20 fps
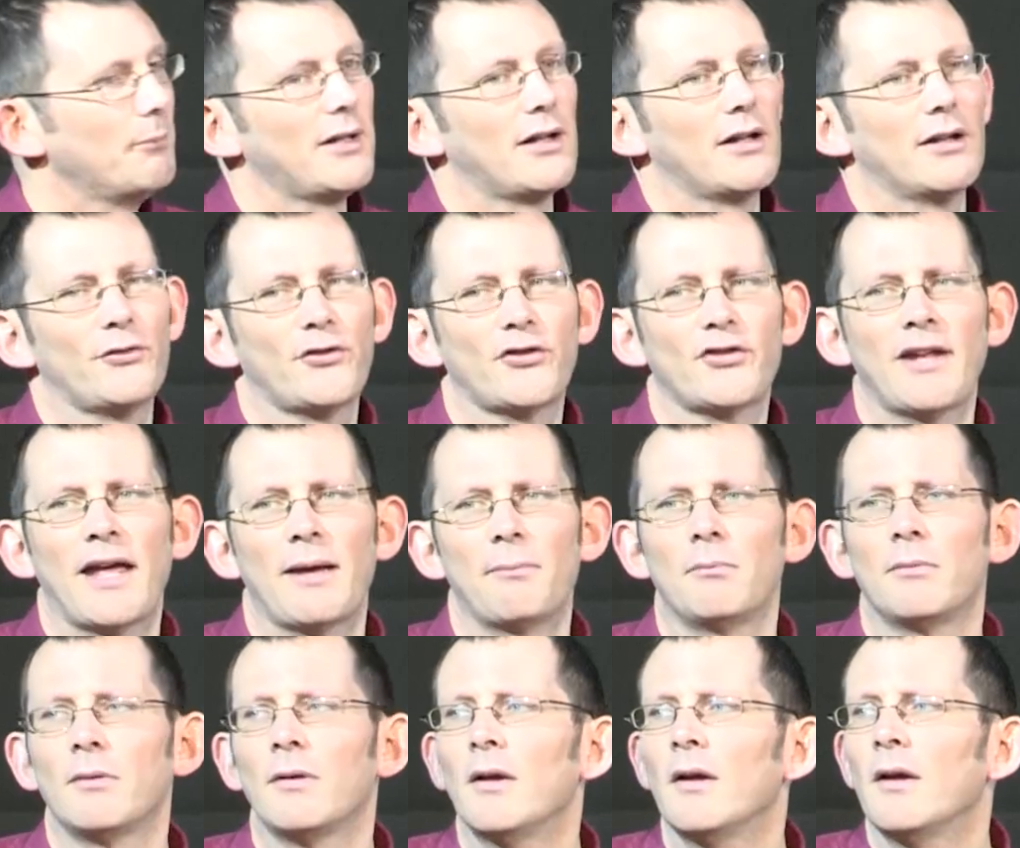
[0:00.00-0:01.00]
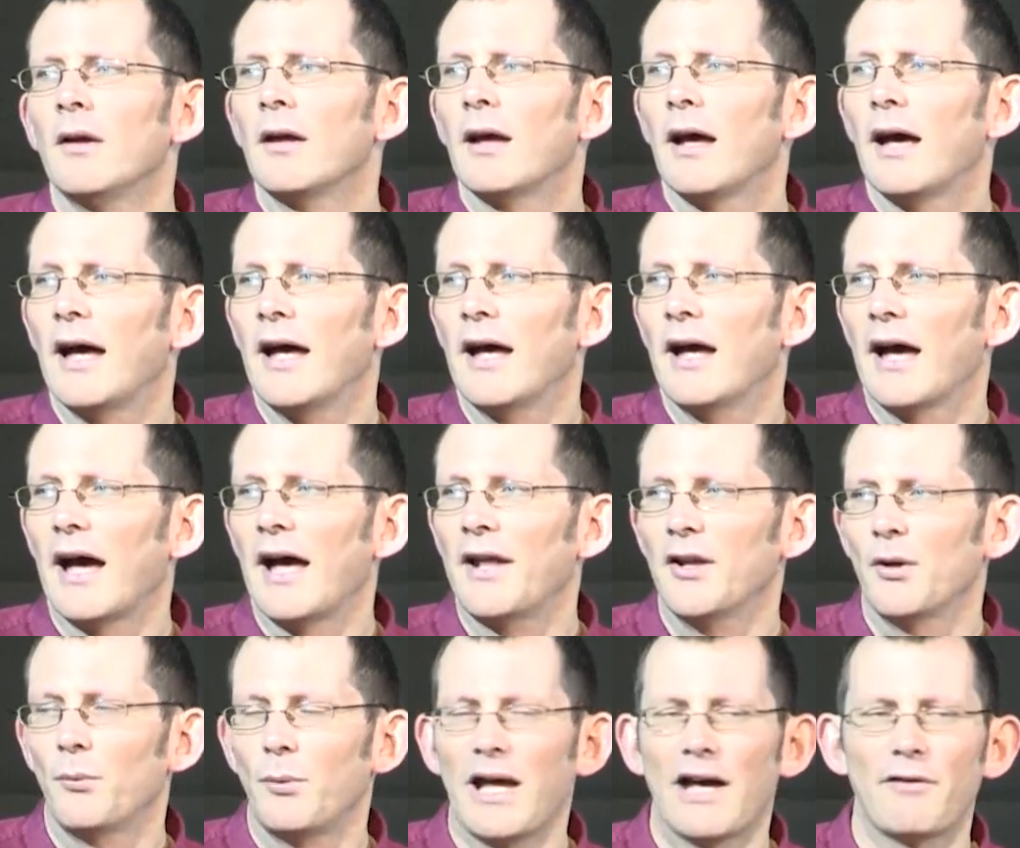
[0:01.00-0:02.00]
the middle of STEM, uh,
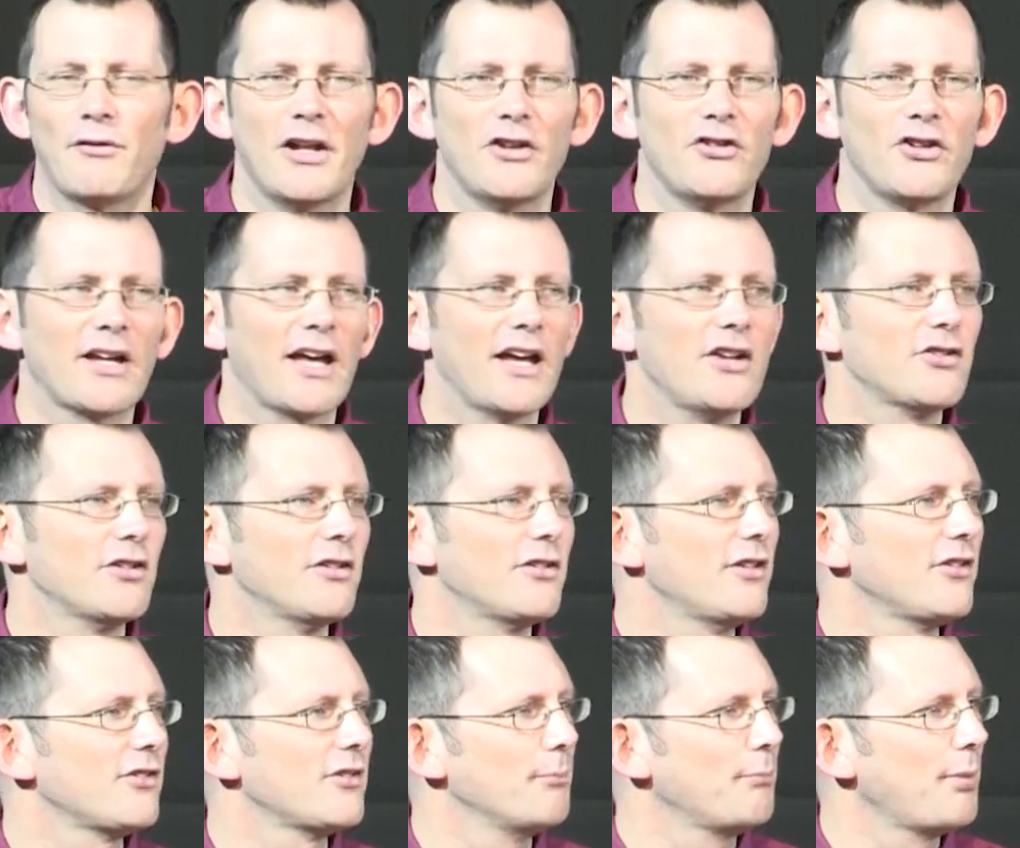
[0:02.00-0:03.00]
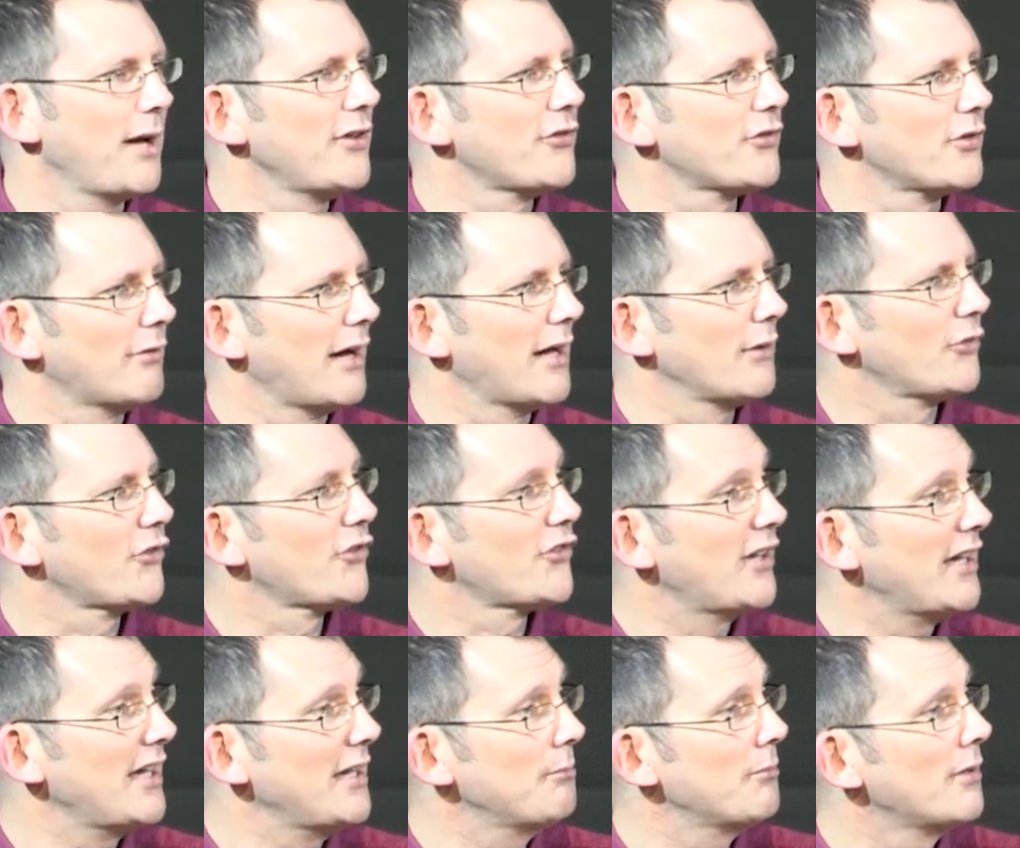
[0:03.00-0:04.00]
and that we have an education system based around
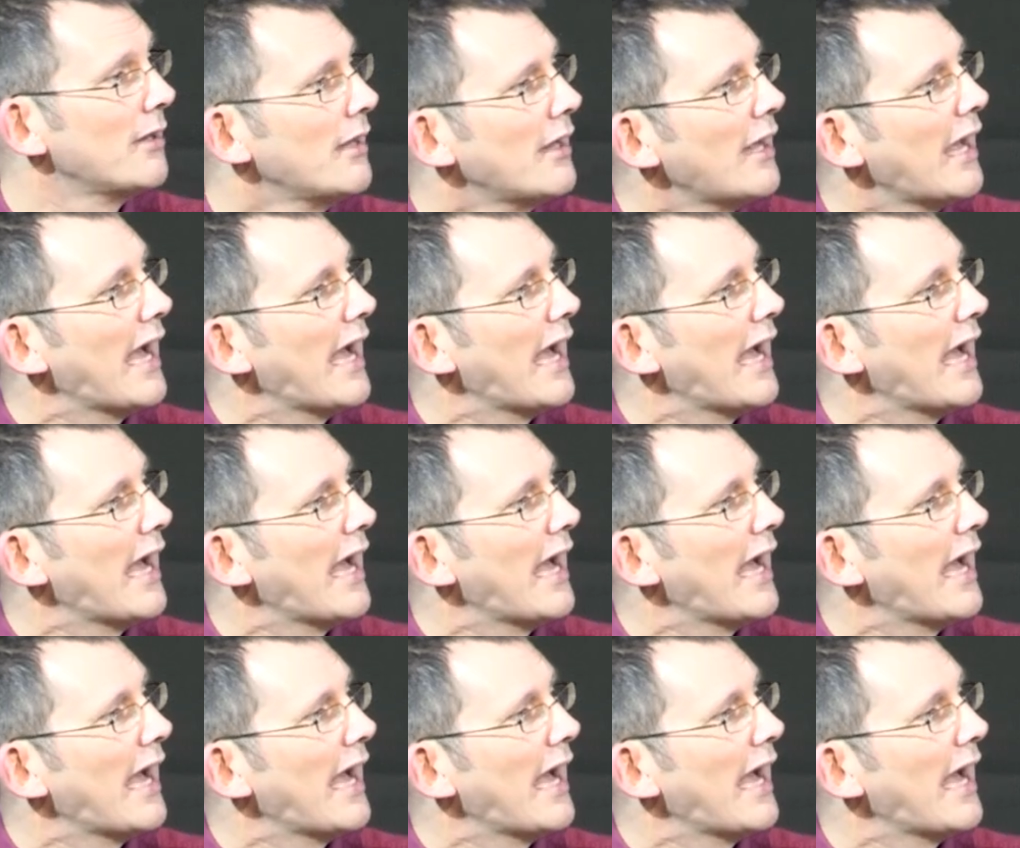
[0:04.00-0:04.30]
STEAM.